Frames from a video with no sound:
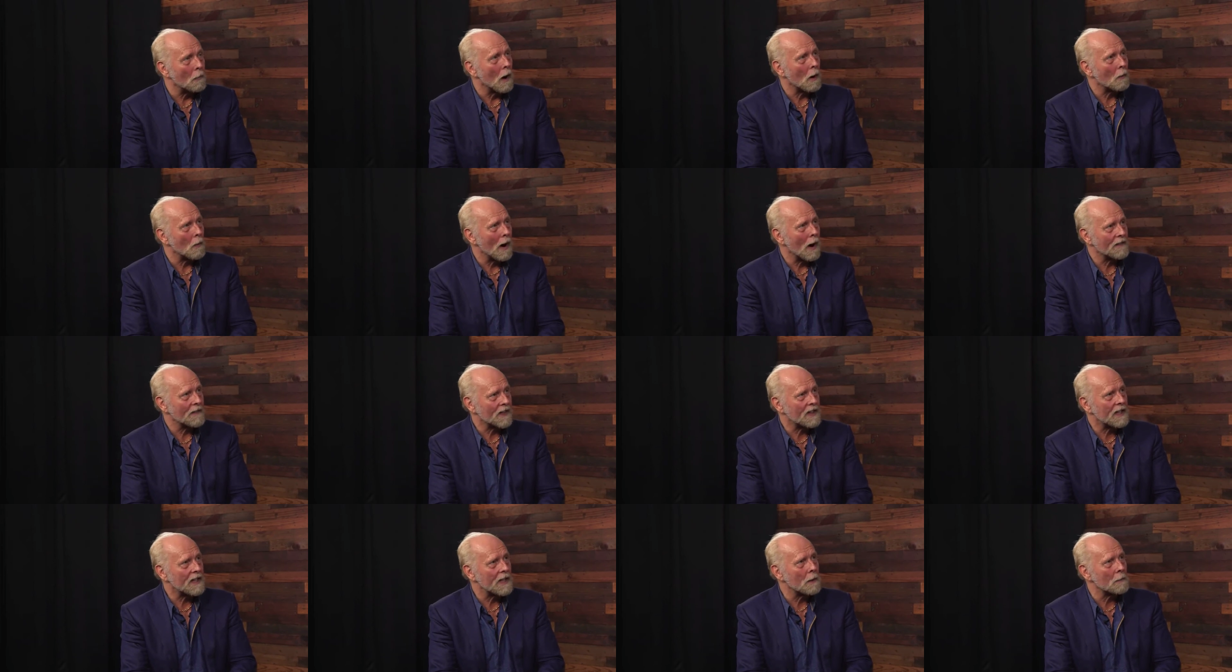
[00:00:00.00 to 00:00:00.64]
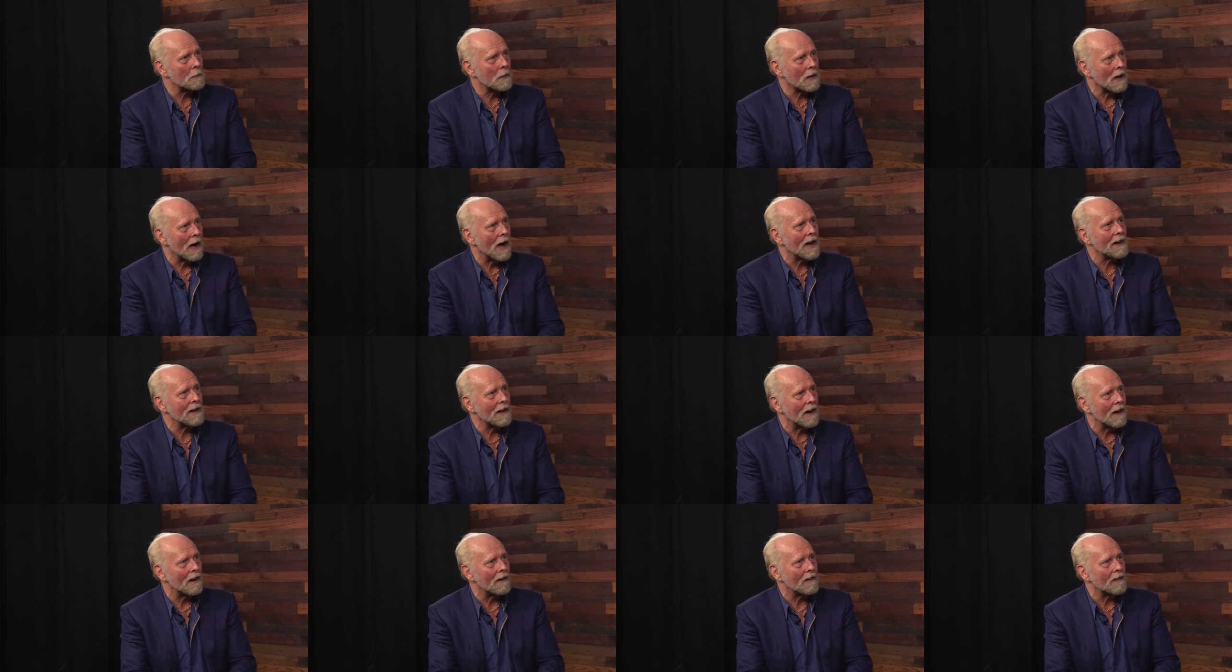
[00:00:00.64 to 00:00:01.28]
My wife, Kim, and
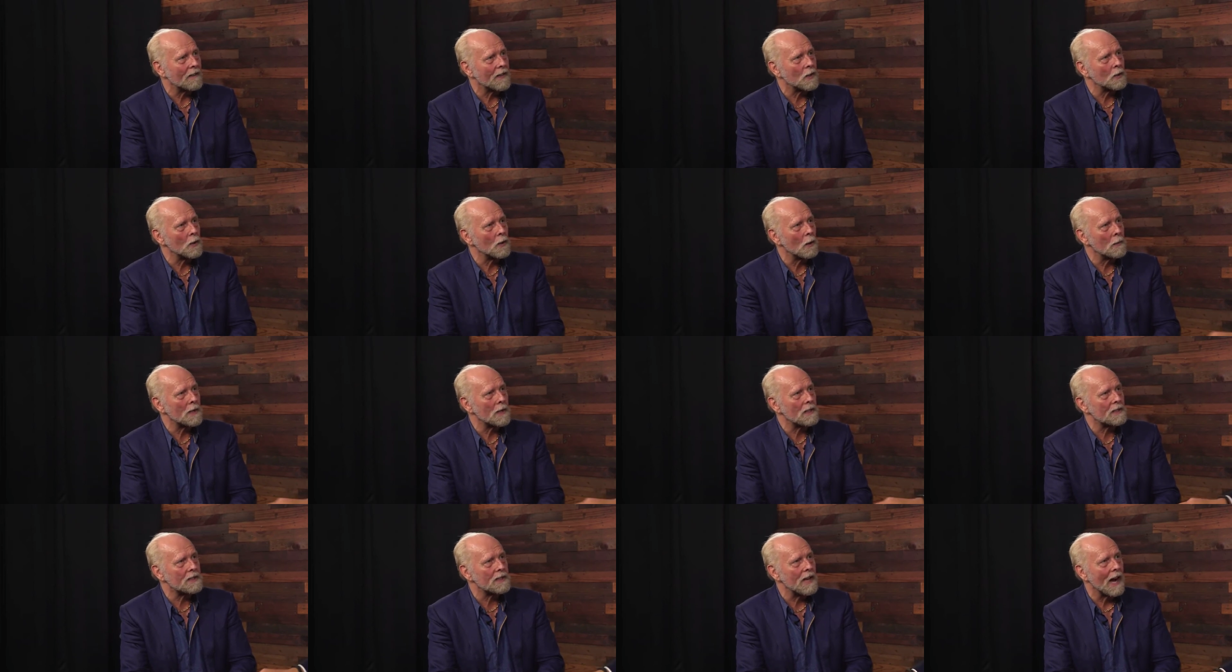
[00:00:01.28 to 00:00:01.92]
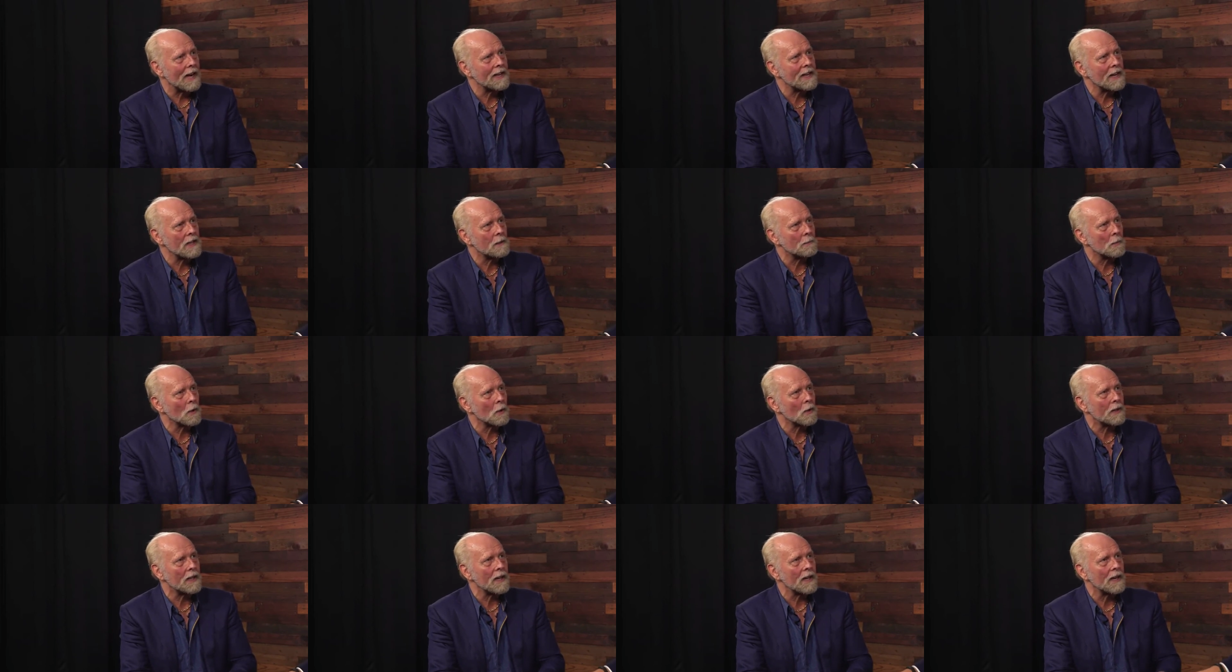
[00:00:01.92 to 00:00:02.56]
I threw him his 98th
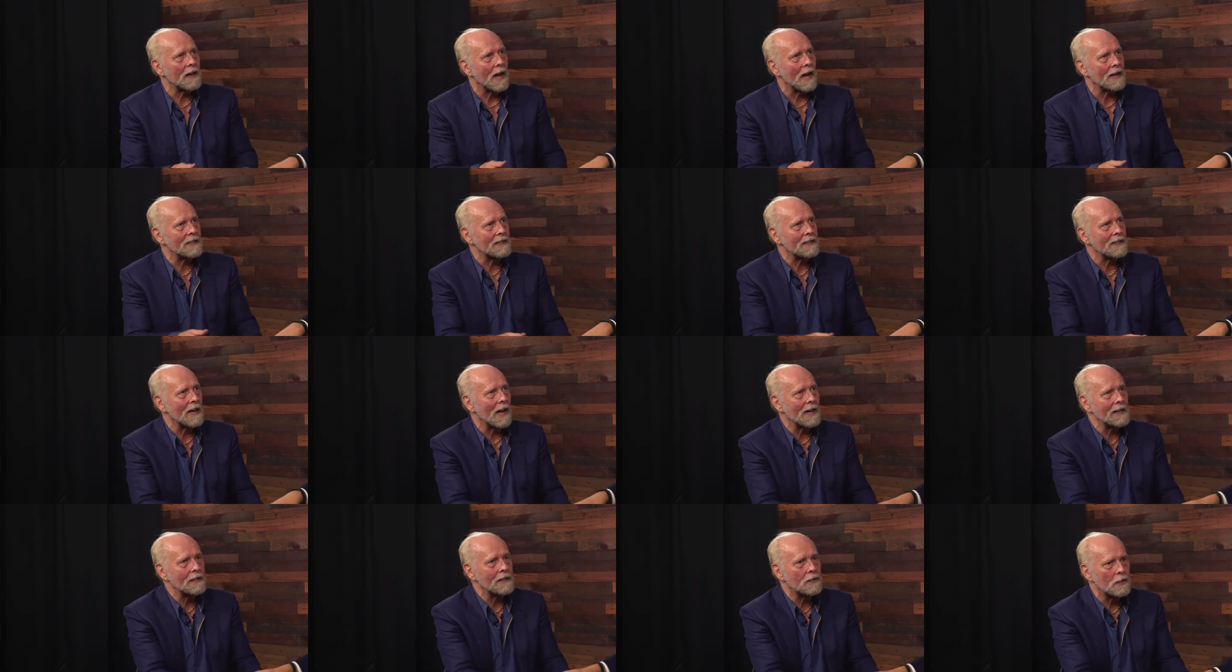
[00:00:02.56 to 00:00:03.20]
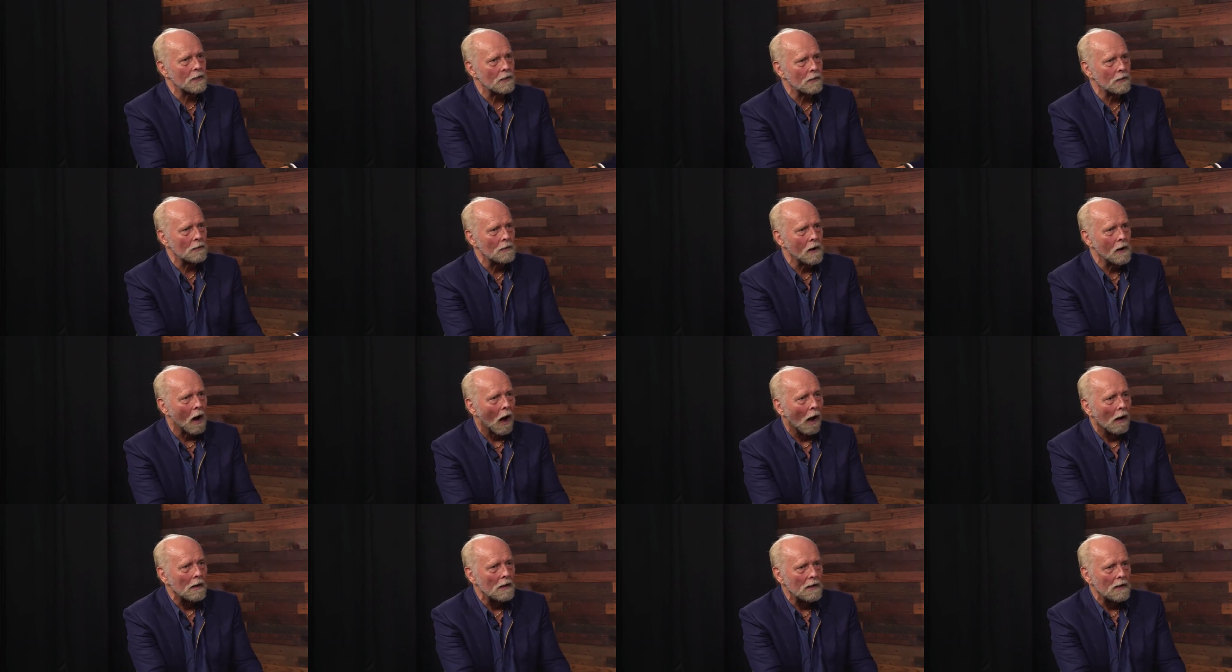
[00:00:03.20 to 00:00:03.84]
birthday in 1992. You
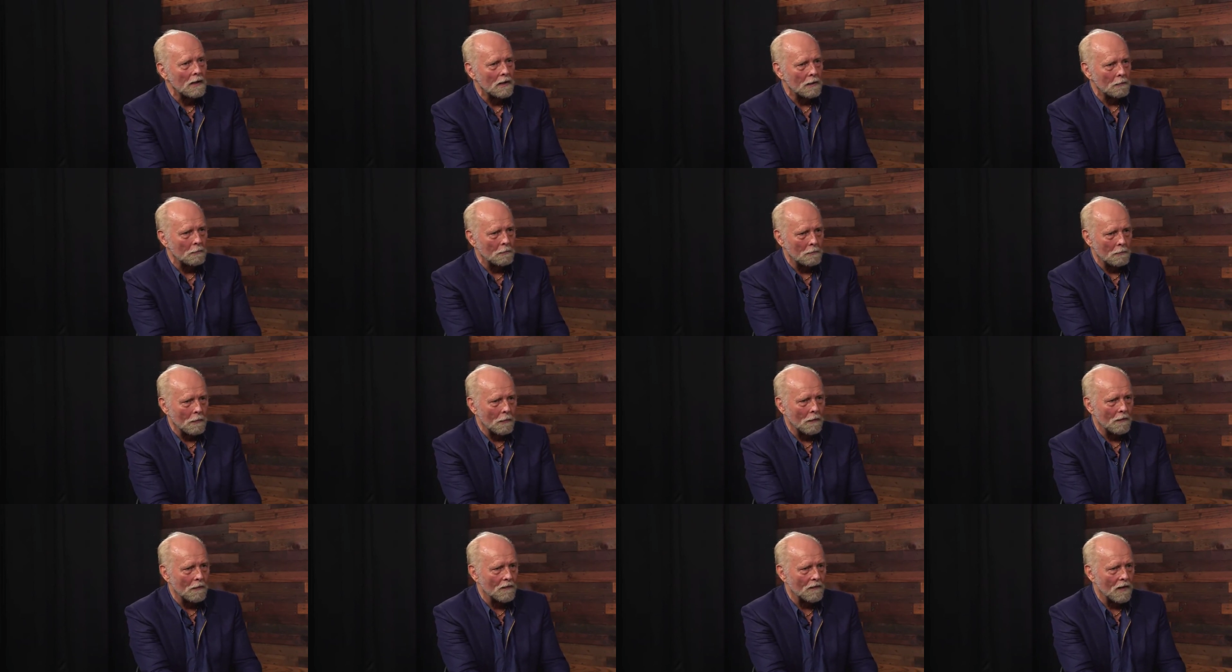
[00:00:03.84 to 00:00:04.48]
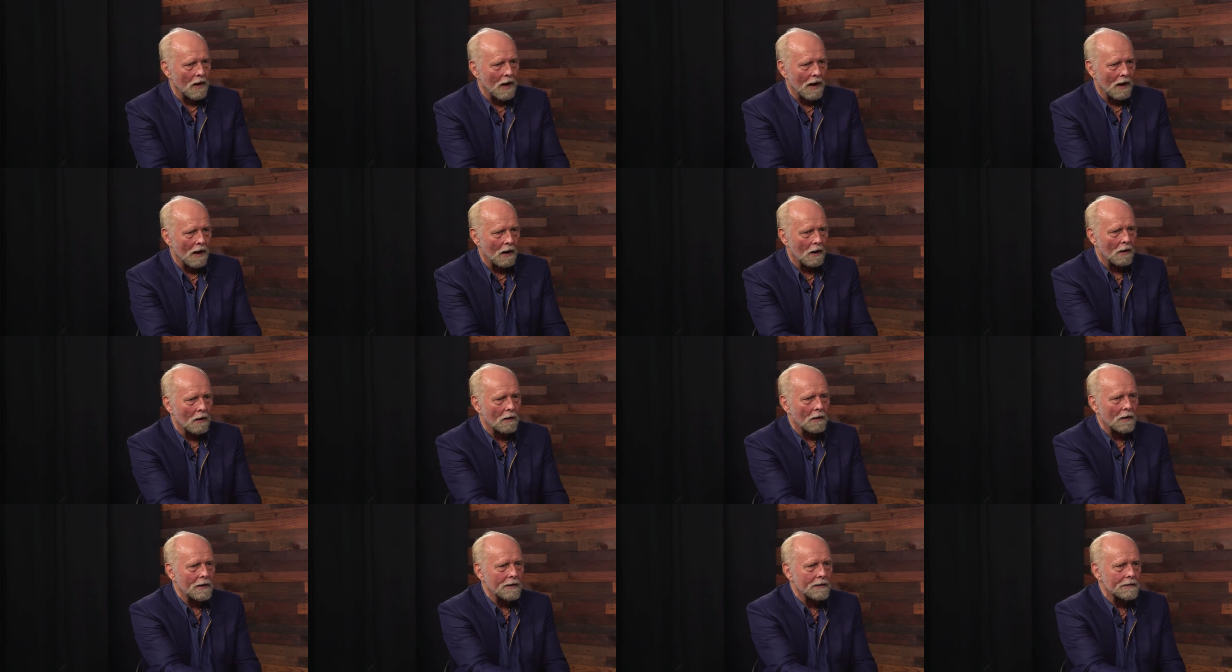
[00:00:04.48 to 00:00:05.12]
want the cards up? You want the
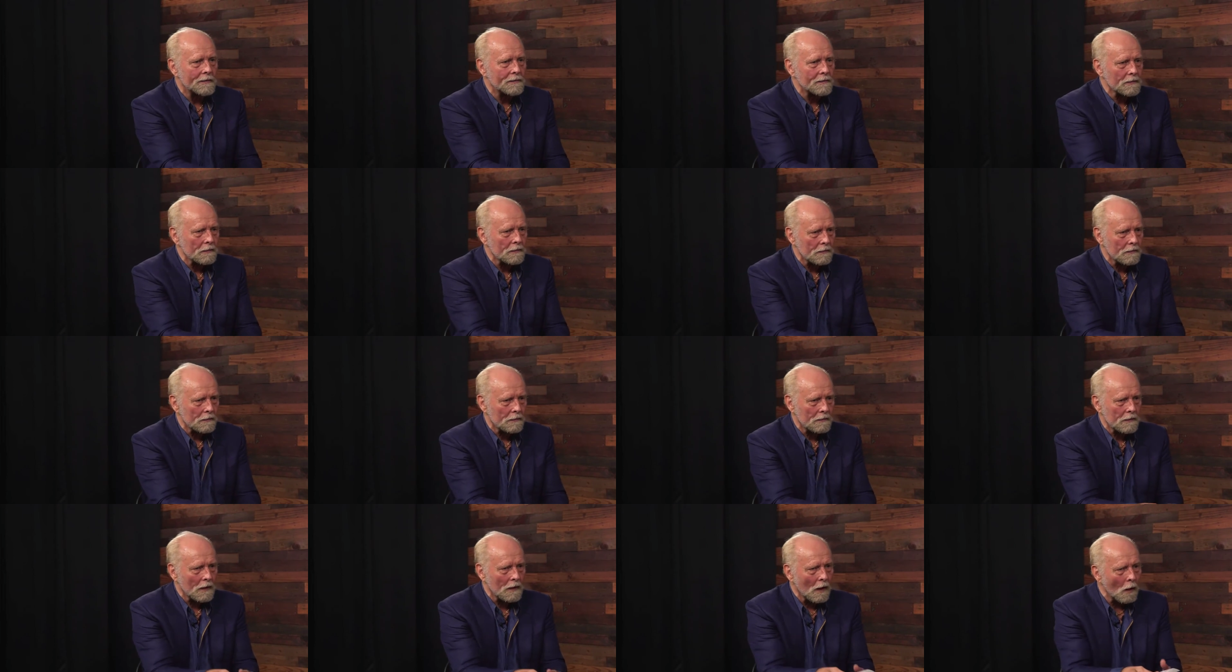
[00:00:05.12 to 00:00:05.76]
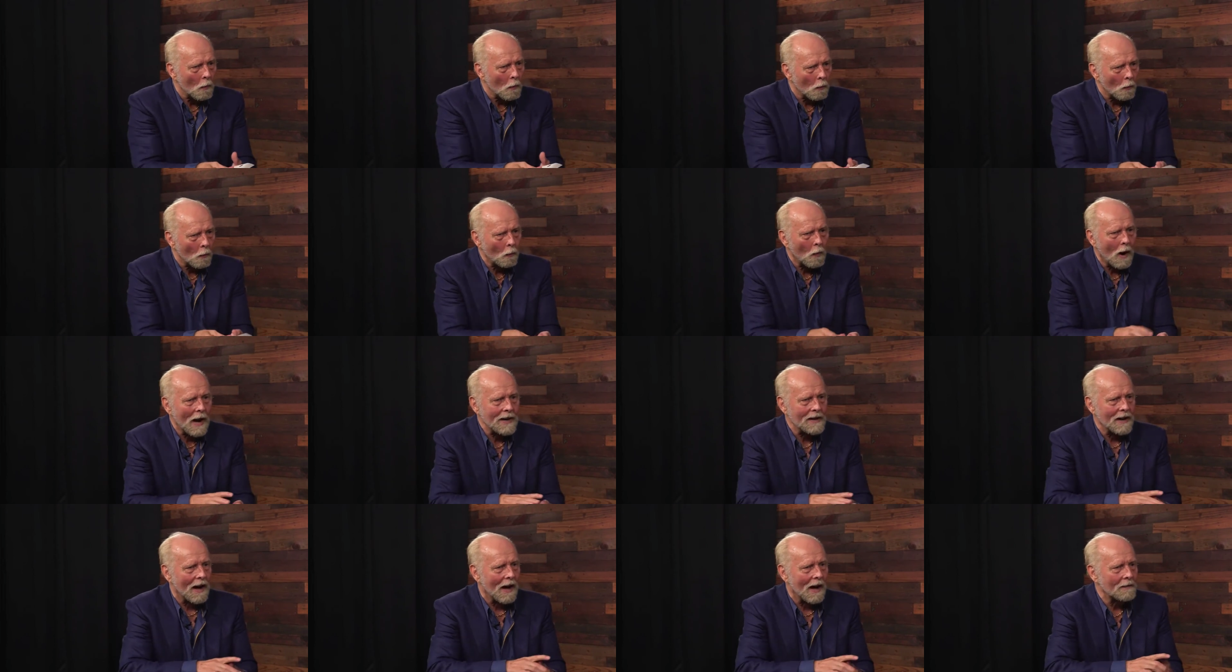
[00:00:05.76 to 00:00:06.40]
face up or no?
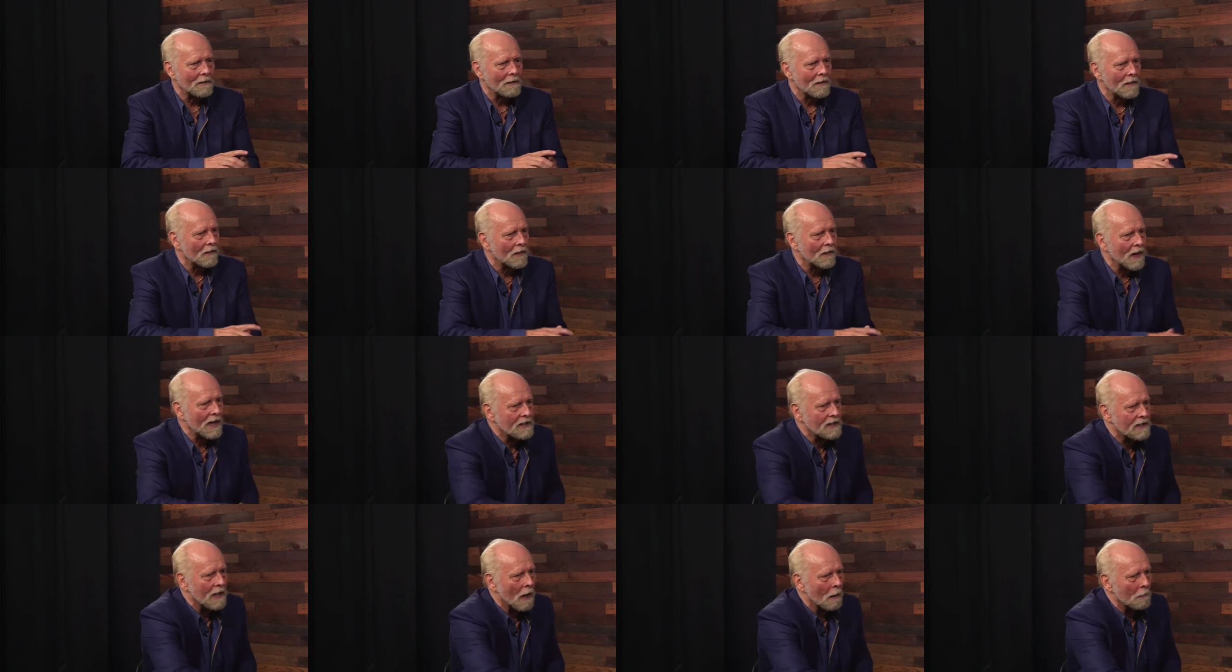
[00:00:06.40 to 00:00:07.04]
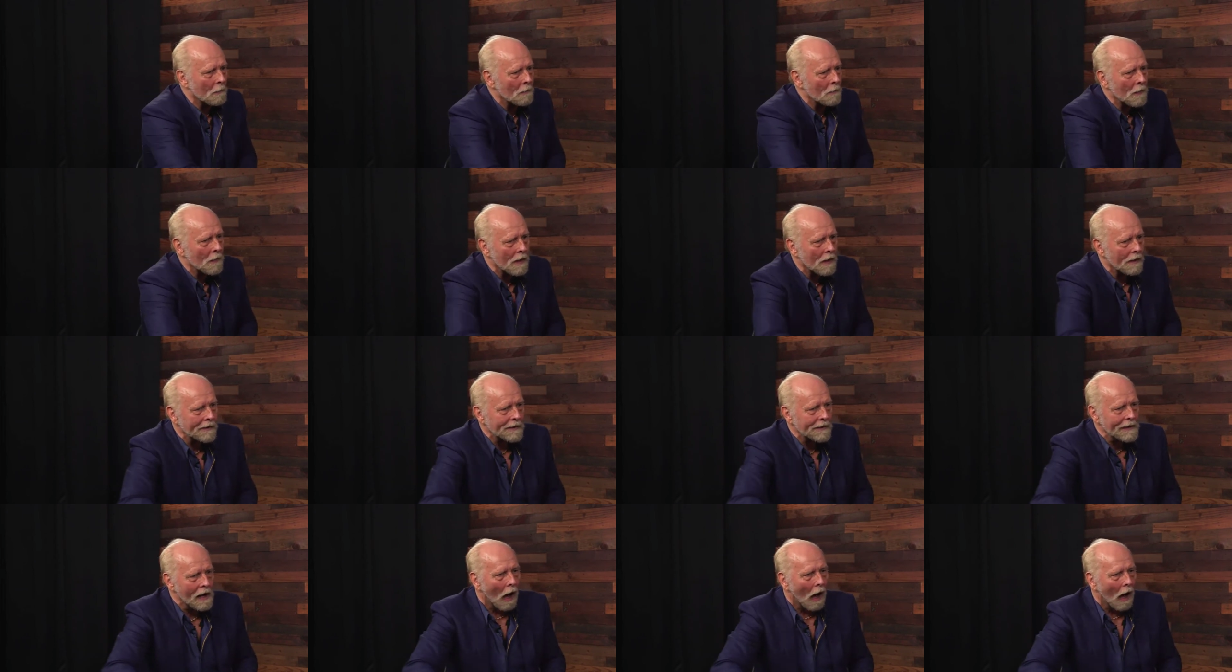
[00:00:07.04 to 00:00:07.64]
Why not? Face up. Okay.